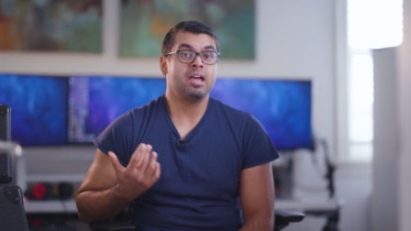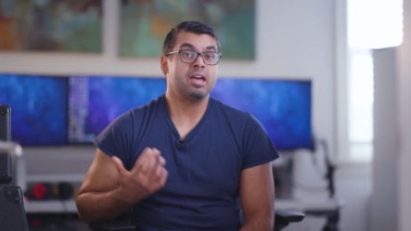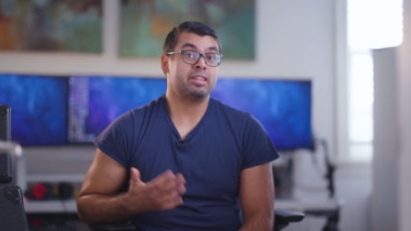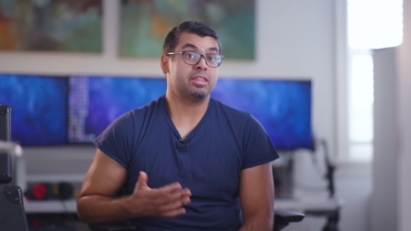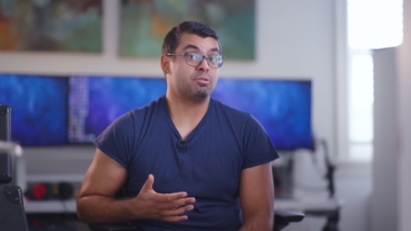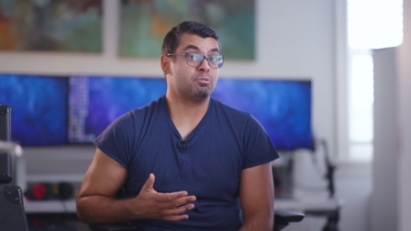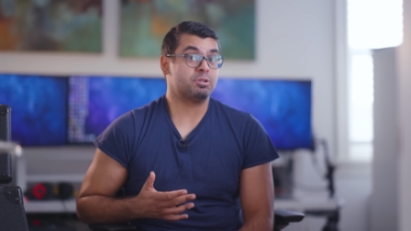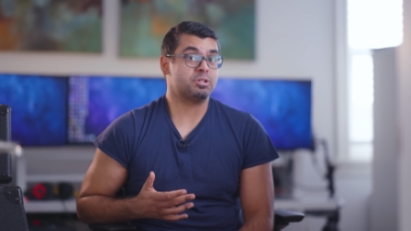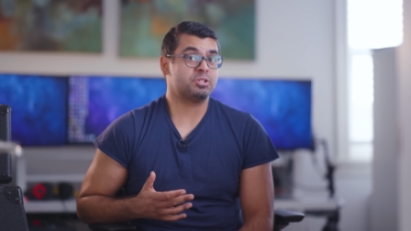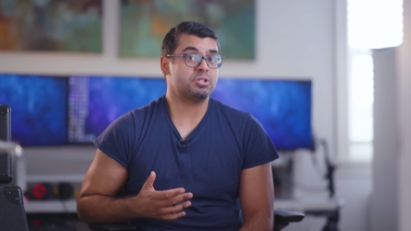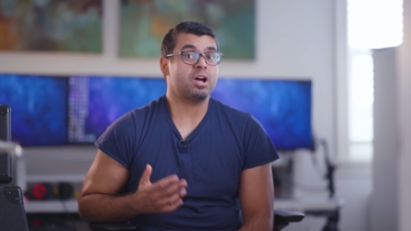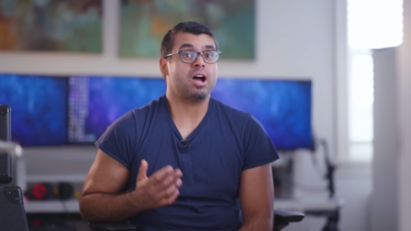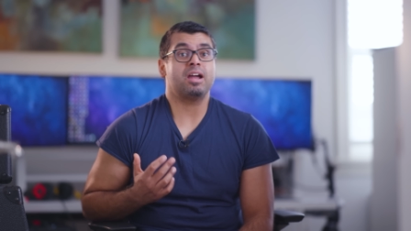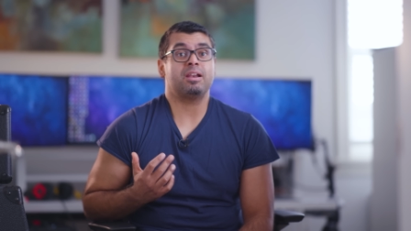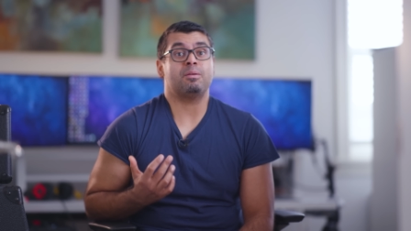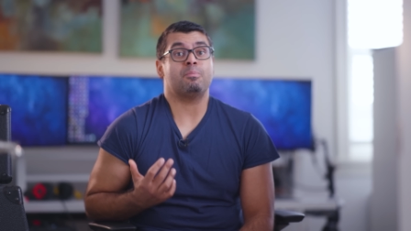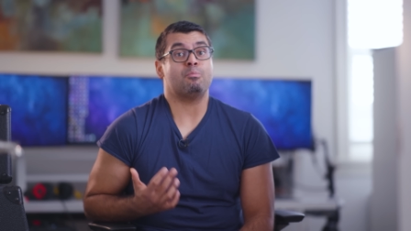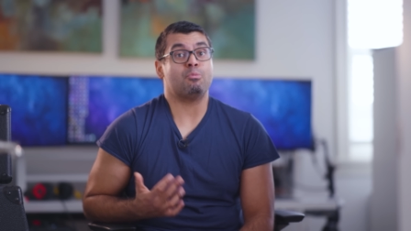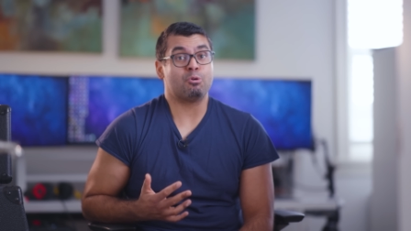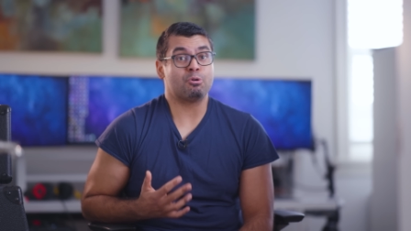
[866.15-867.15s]
They were
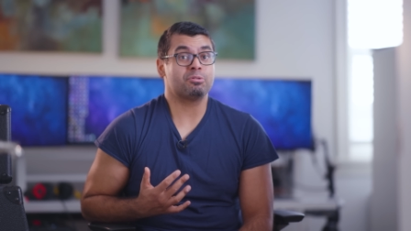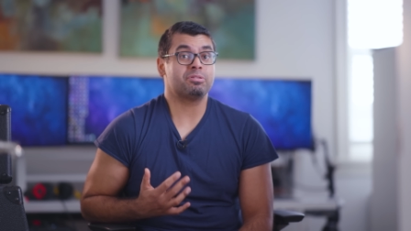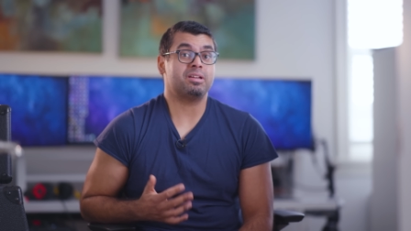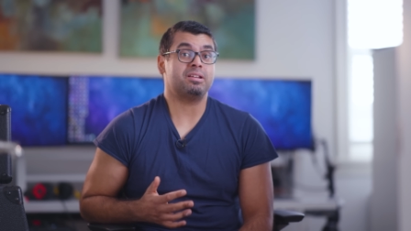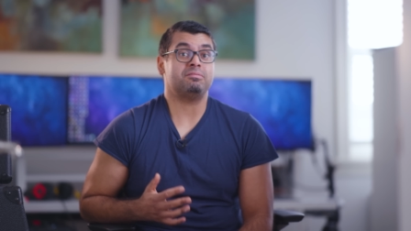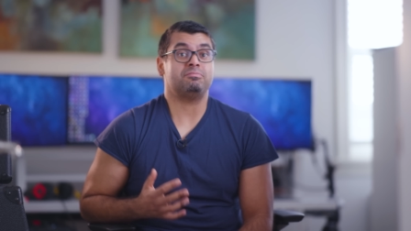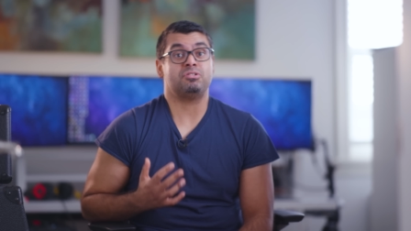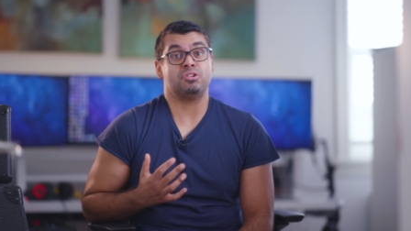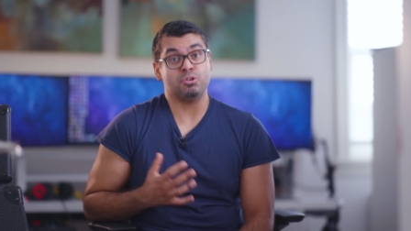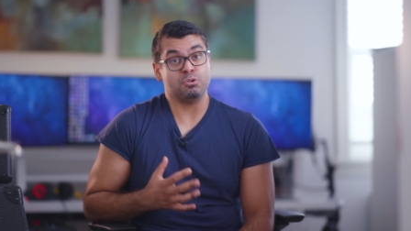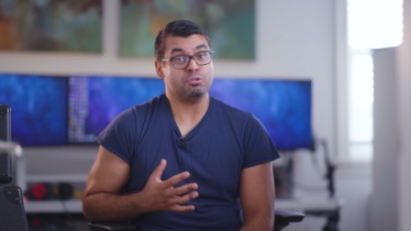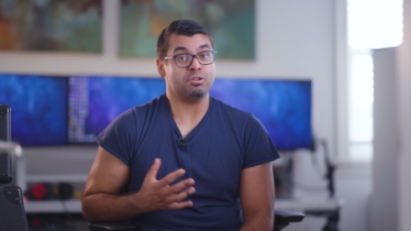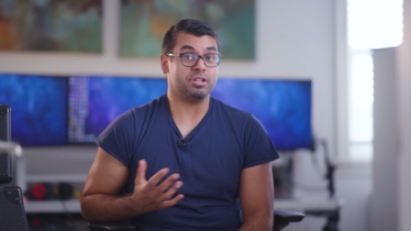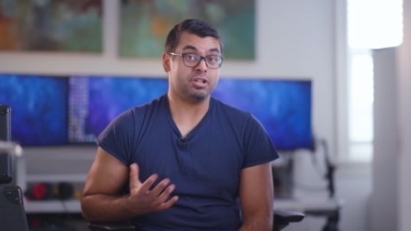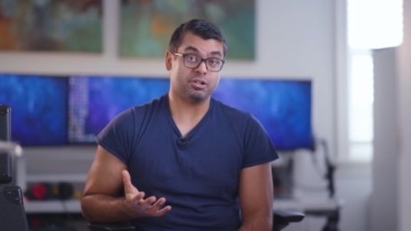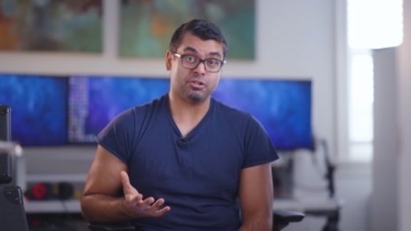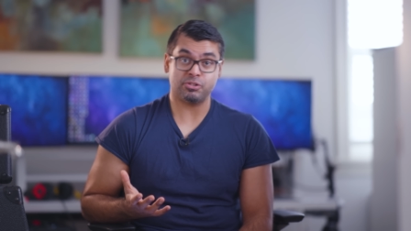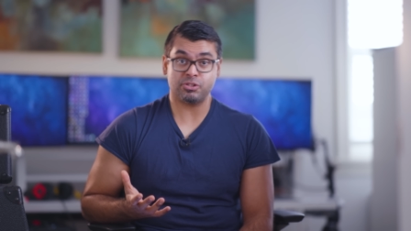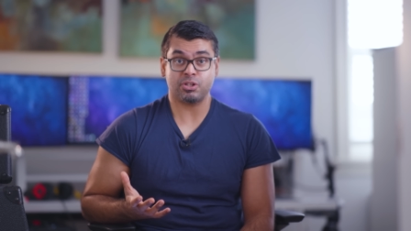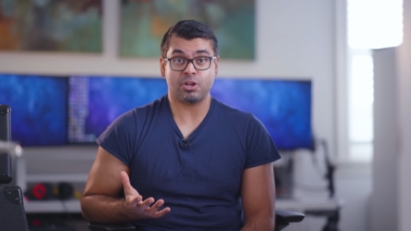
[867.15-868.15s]
designed more than two
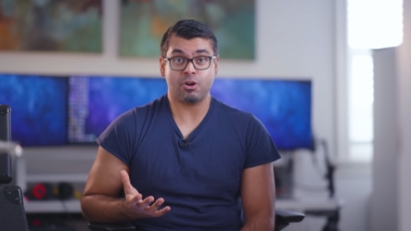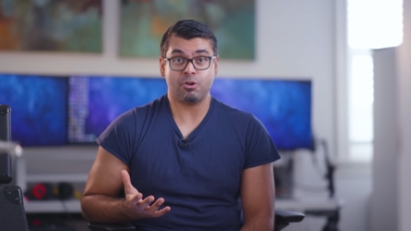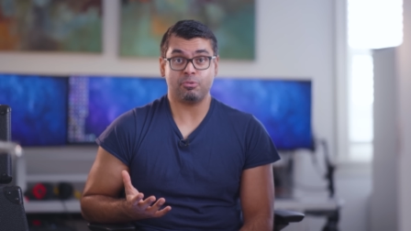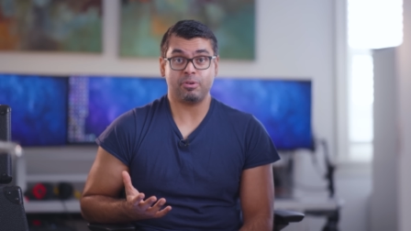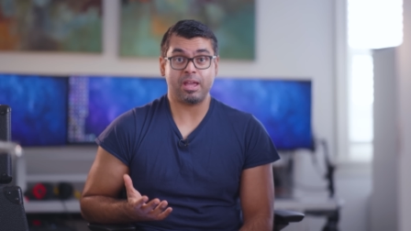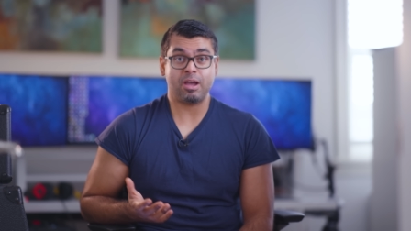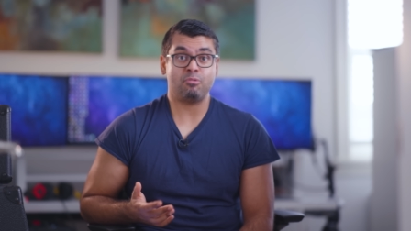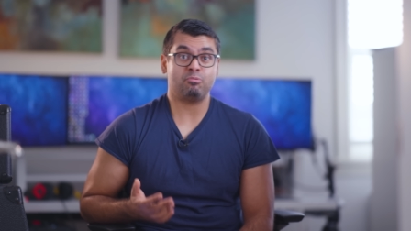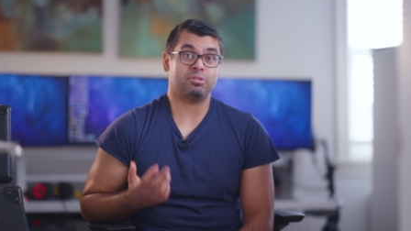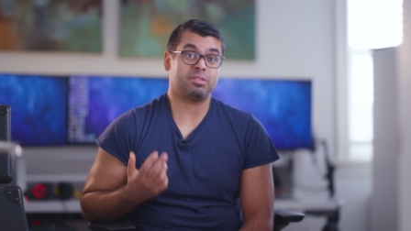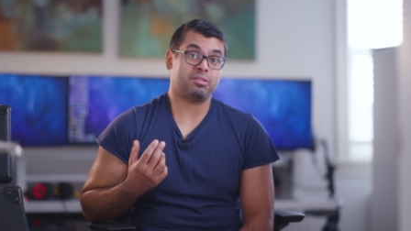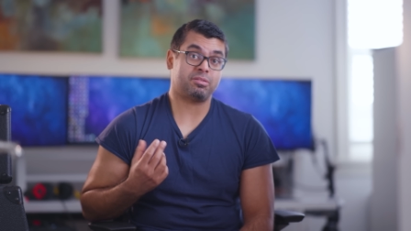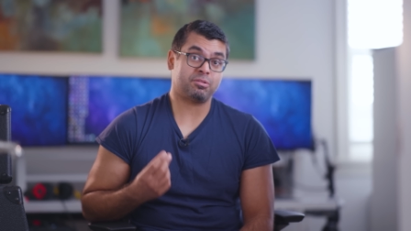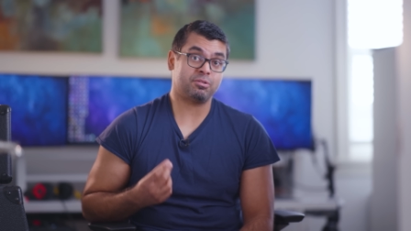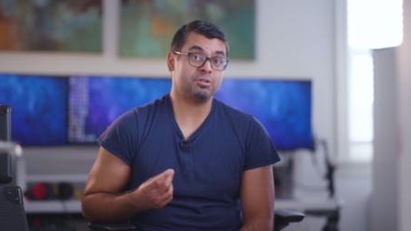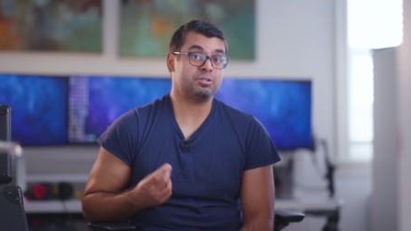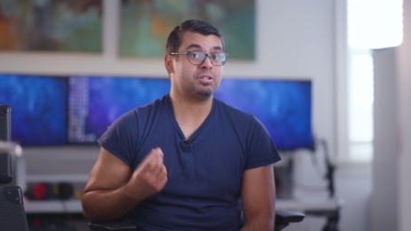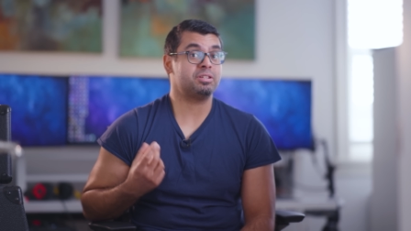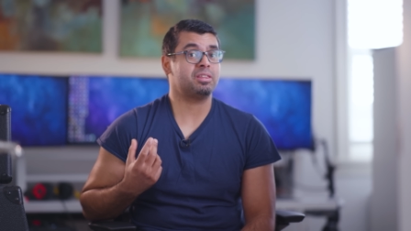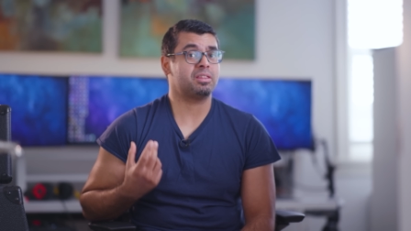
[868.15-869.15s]
years ago now with the
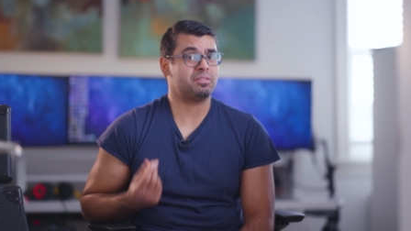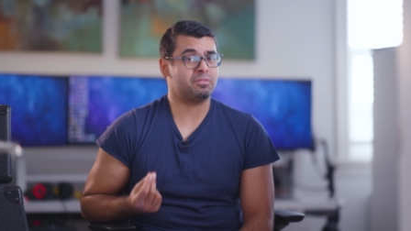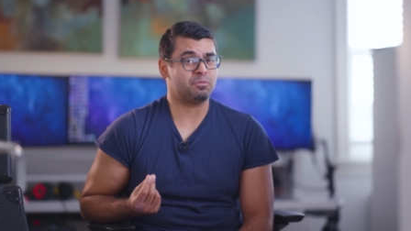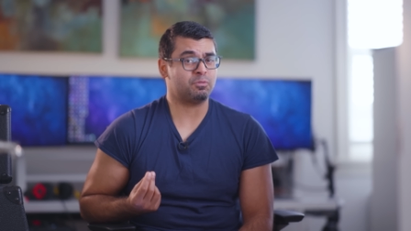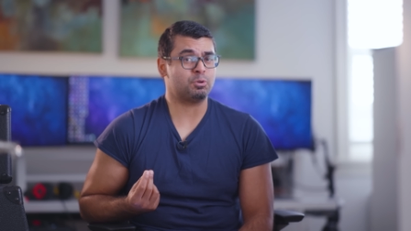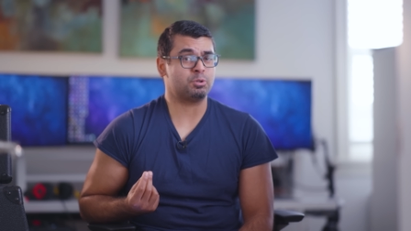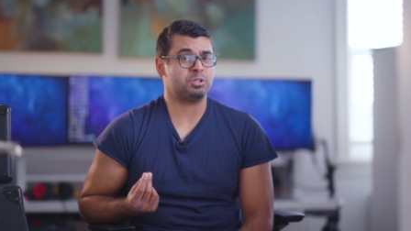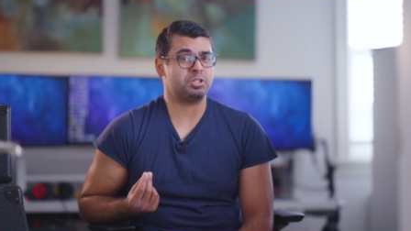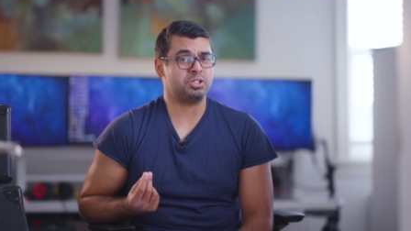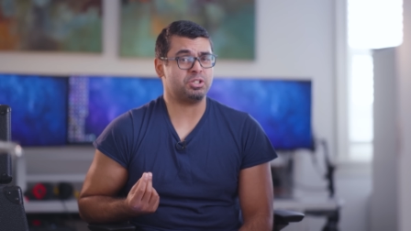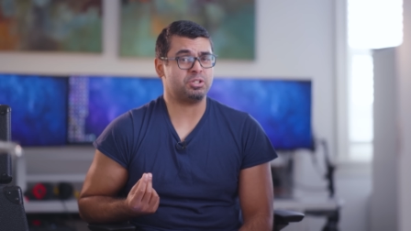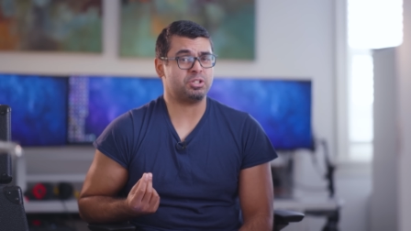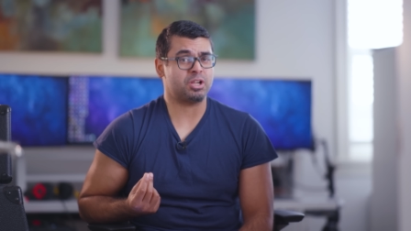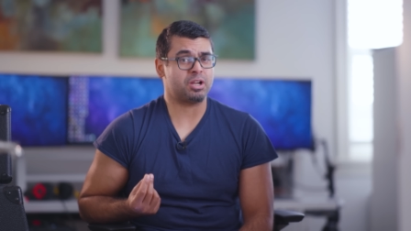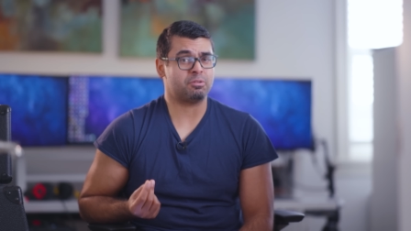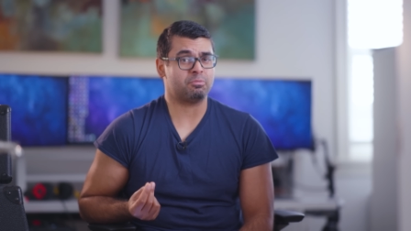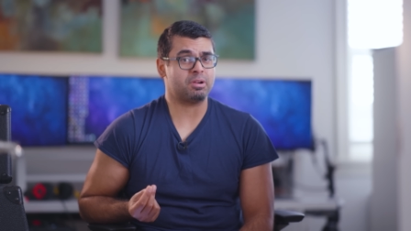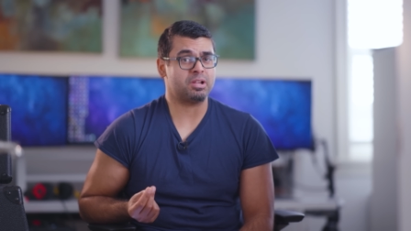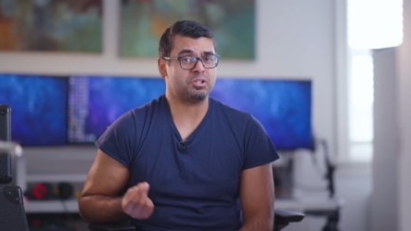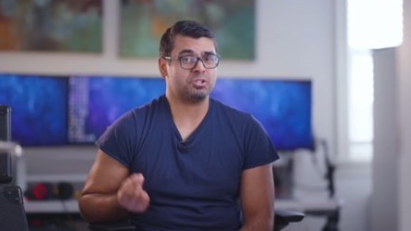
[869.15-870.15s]
13th and 14th
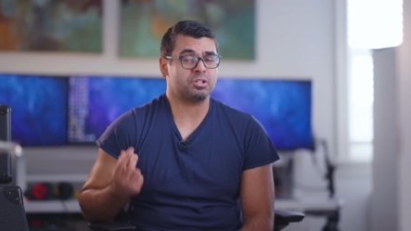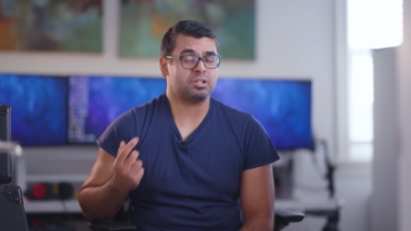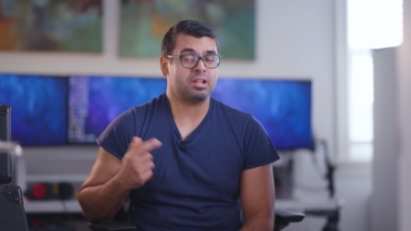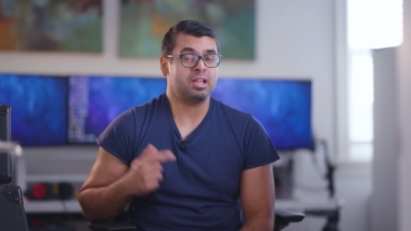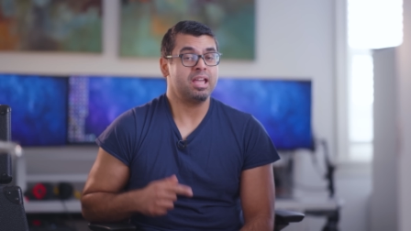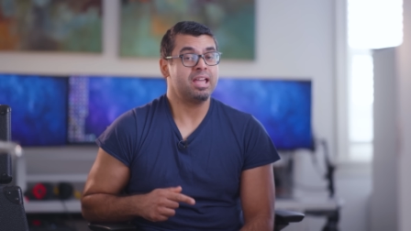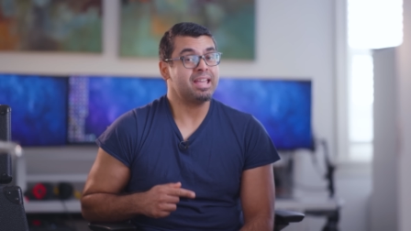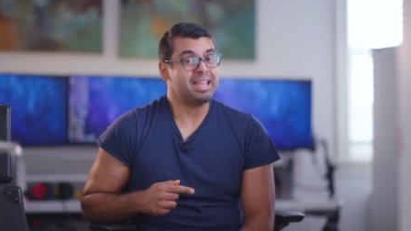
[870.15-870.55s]
generation